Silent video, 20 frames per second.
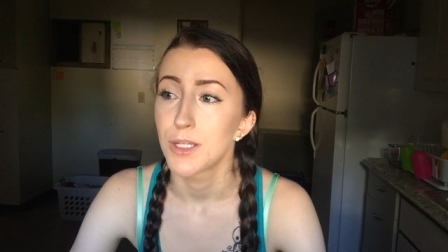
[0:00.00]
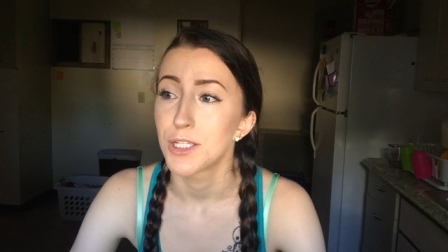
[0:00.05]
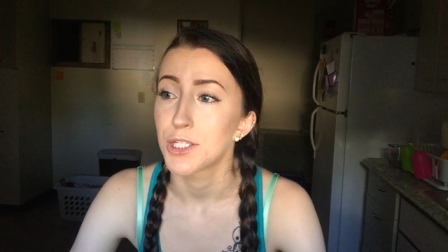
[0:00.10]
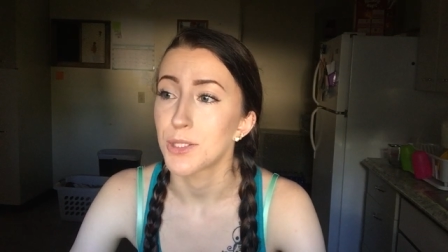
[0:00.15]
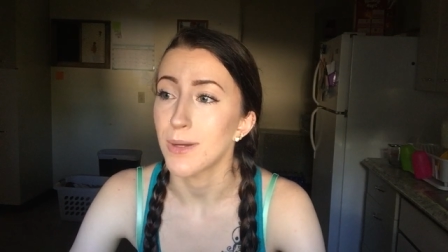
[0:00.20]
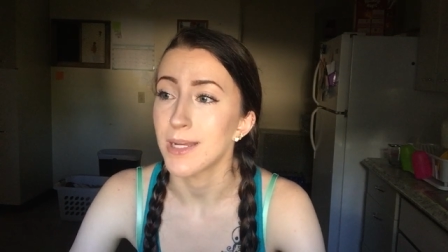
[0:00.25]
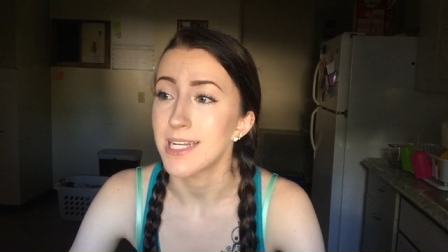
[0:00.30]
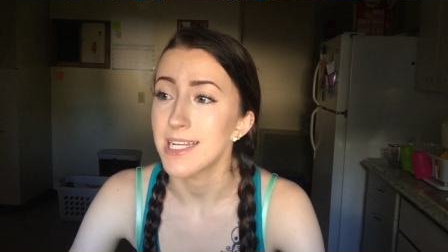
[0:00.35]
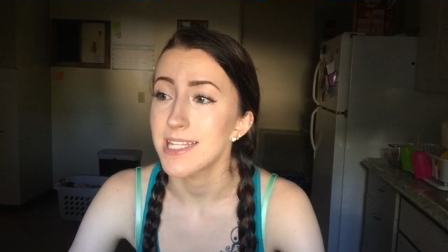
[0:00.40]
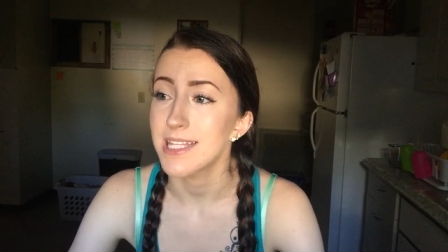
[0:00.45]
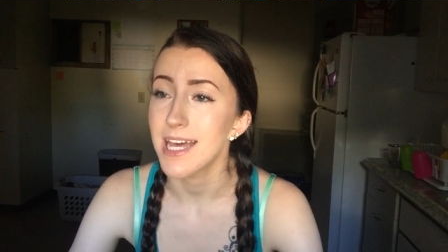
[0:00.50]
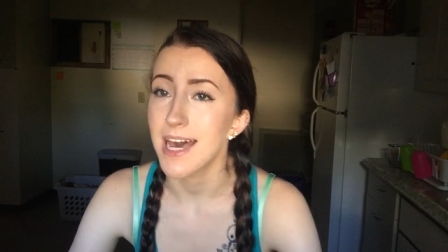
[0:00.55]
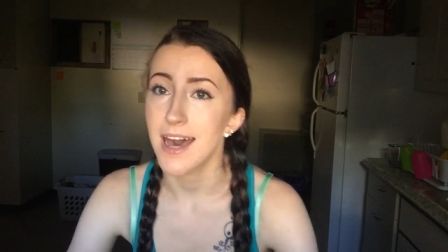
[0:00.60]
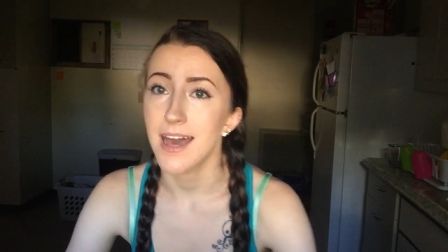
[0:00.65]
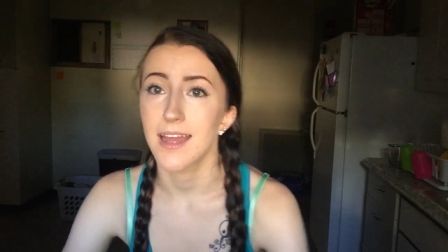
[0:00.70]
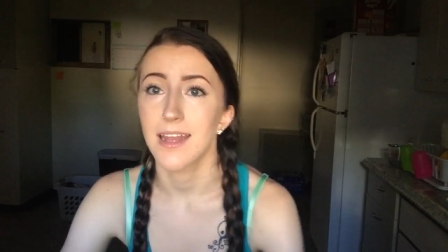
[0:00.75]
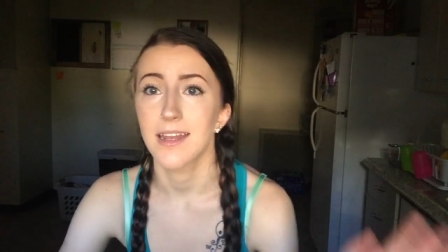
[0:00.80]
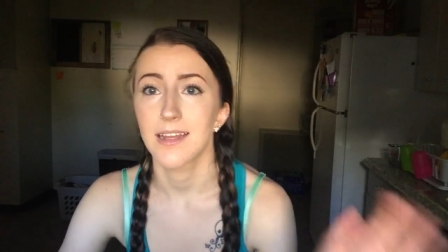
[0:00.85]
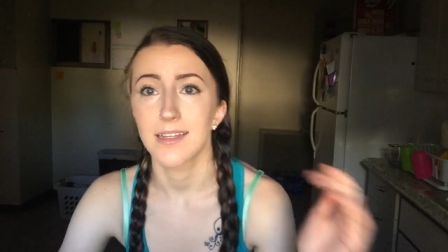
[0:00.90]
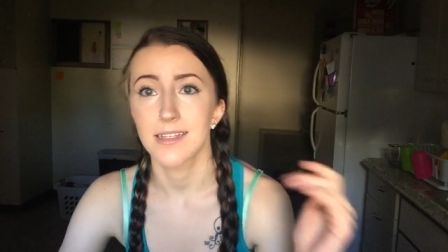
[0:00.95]
So I did
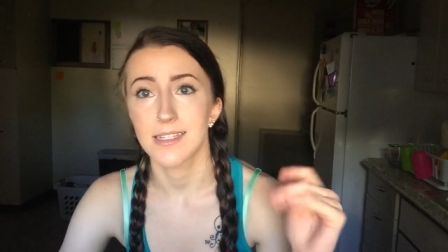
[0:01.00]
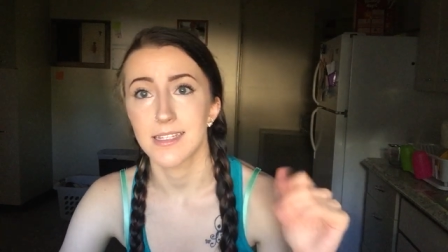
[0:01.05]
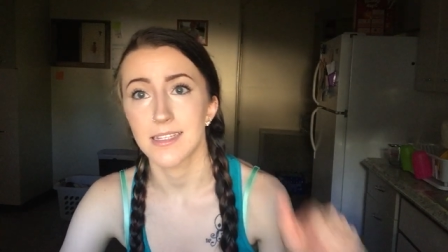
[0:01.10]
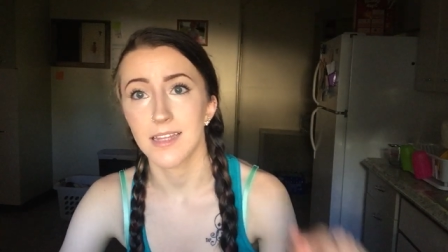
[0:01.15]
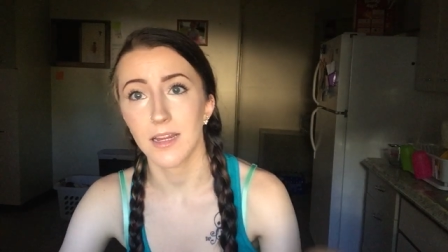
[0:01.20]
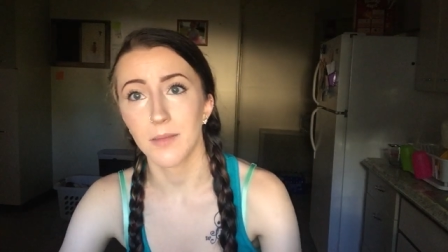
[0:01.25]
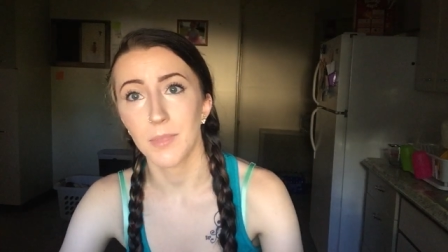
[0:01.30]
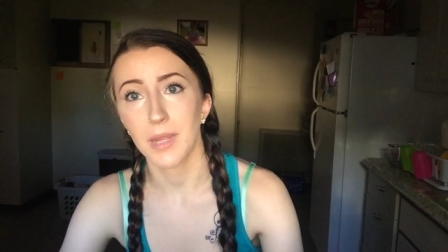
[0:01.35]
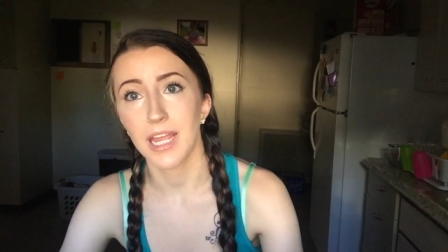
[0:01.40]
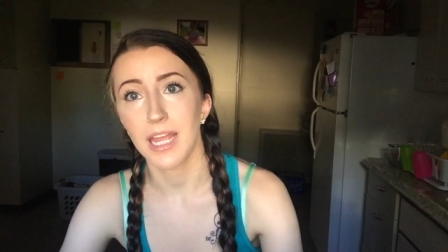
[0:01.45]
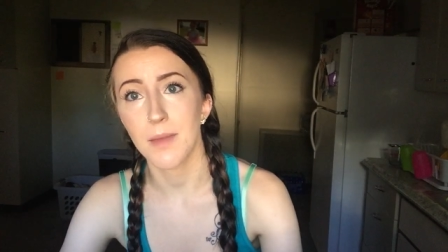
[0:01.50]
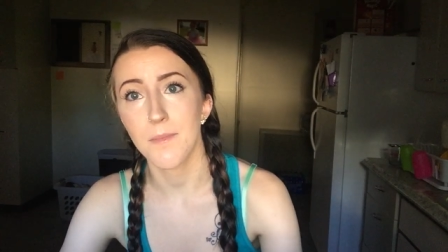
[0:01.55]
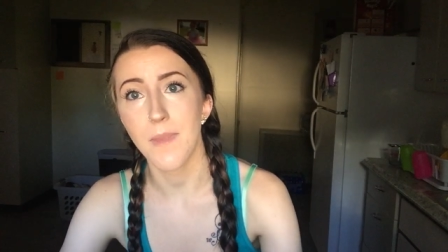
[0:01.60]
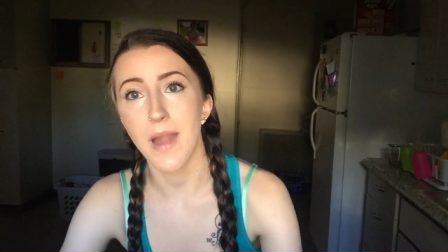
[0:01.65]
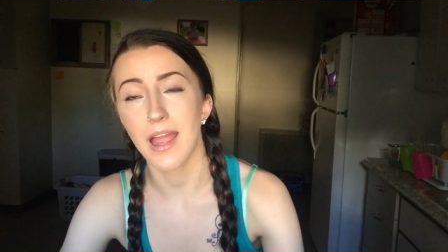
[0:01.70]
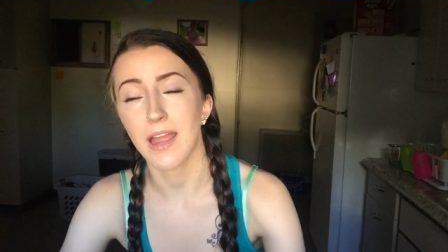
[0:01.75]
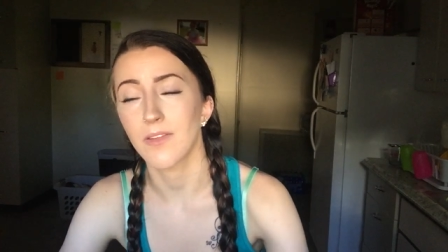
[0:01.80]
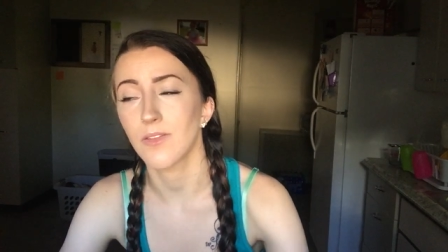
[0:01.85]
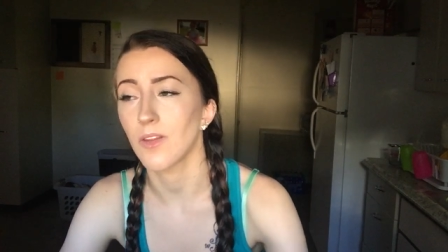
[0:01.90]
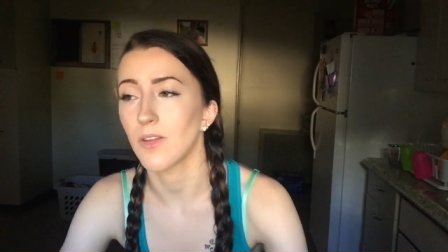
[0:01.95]
that, stuck my hand
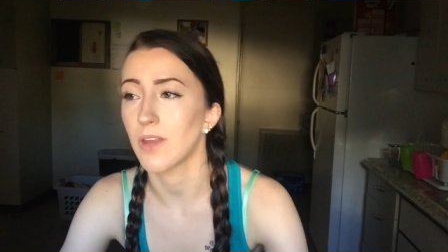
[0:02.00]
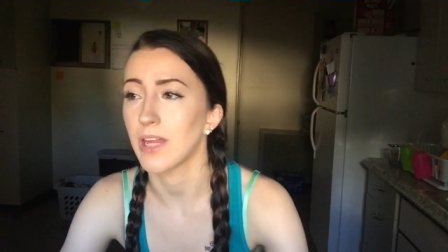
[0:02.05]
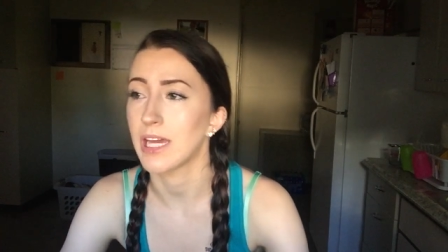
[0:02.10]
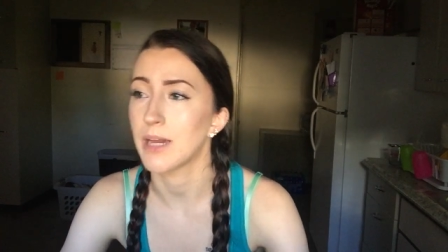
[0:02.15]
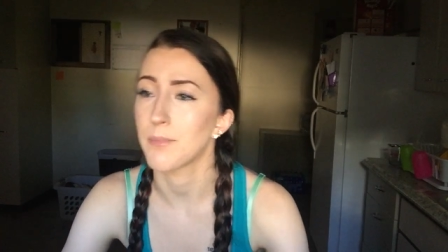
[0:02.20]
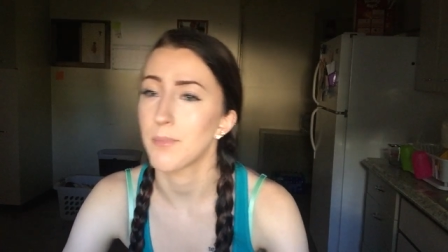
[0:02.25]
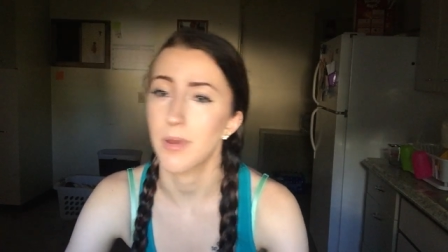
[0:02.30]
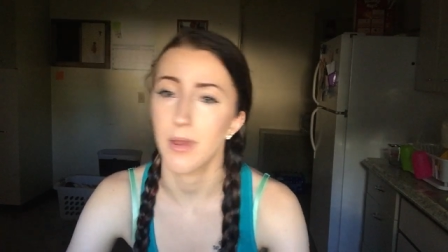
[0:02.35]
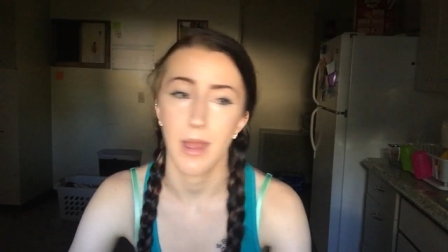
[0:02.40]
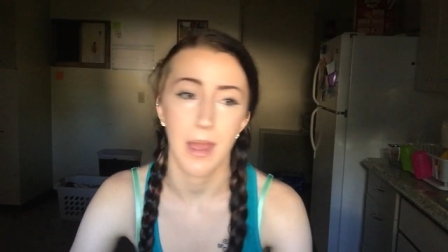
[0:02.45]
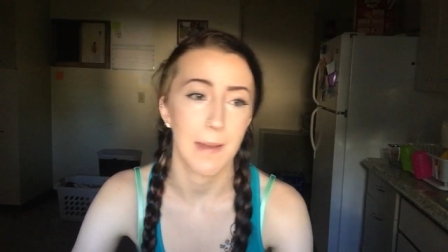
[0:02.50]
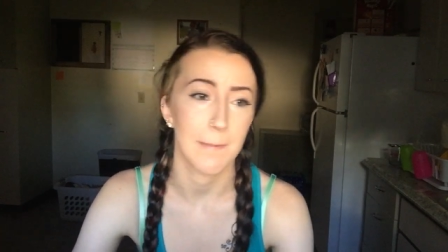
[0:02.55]
back in the lamp,